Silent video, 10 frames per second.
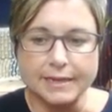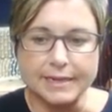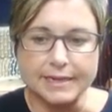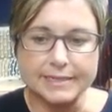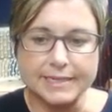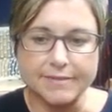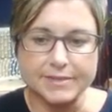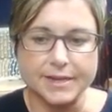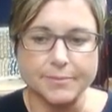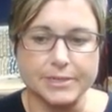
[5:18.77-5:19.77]
needs to have a
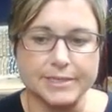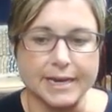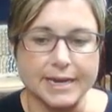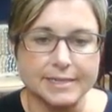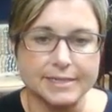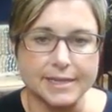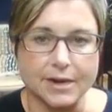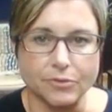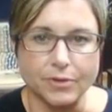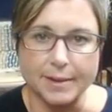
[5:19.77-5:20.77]
summary sentence
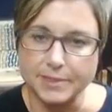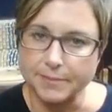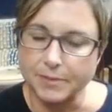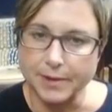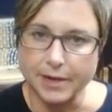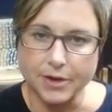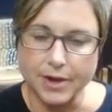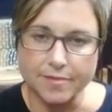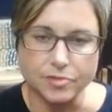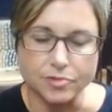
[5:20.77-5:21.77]
that wraps up the
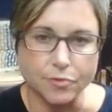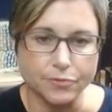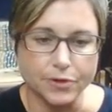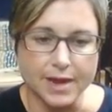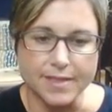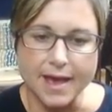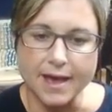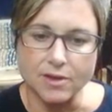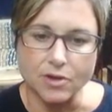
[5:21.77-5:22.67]
paragraph, so don't forget that.